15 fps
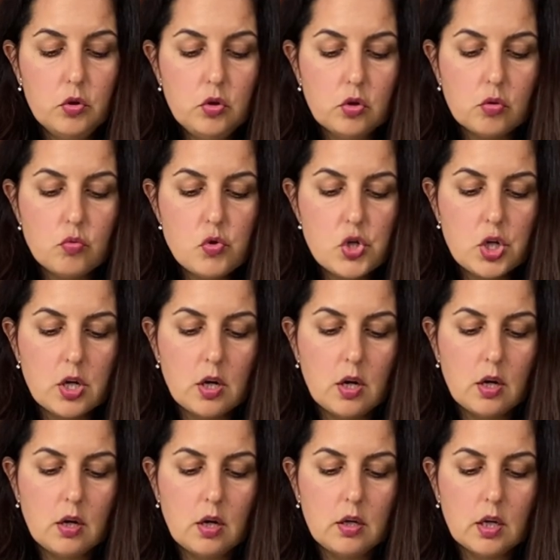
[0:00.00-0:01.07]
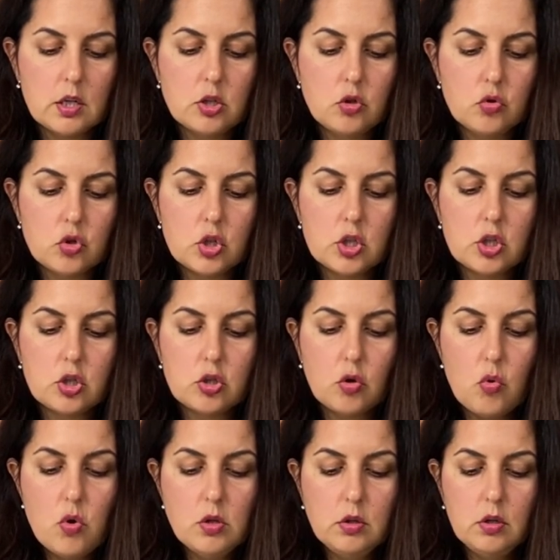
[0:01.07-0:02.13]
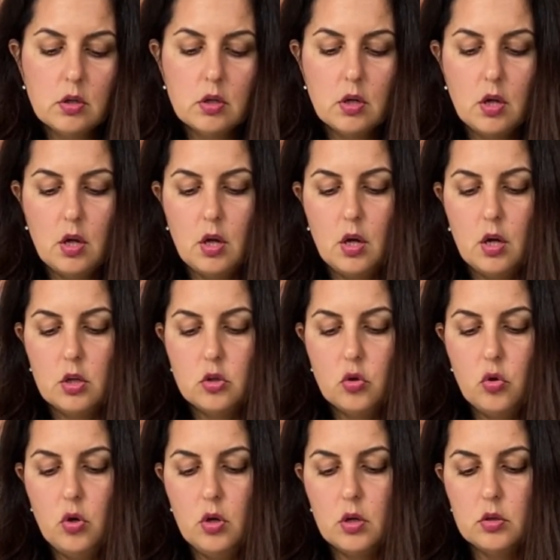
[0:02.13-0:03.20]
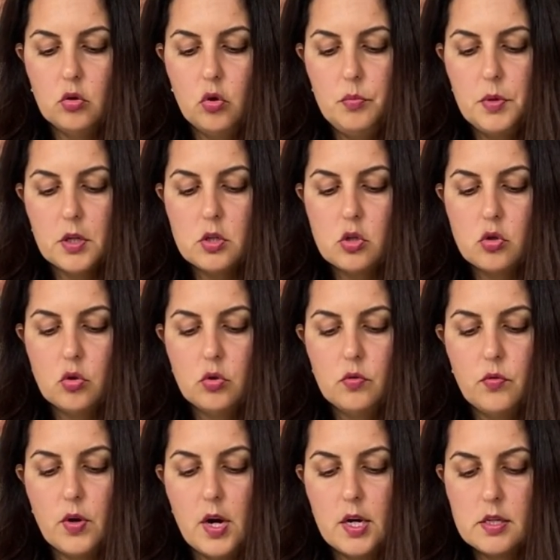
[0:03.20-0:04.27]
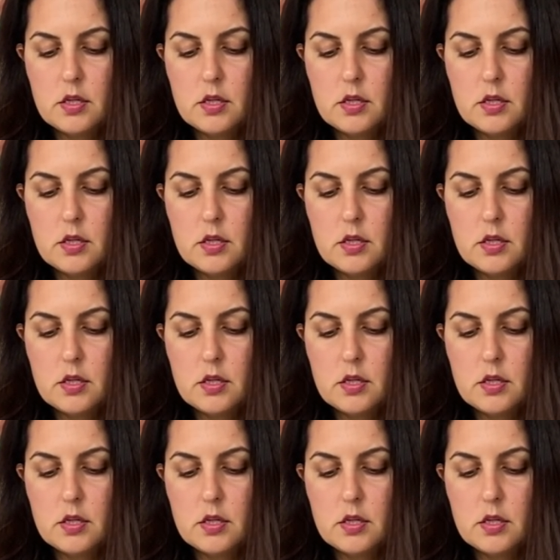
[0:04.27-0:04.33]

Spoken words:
Here's a handpiece, also strong, but this is number 120.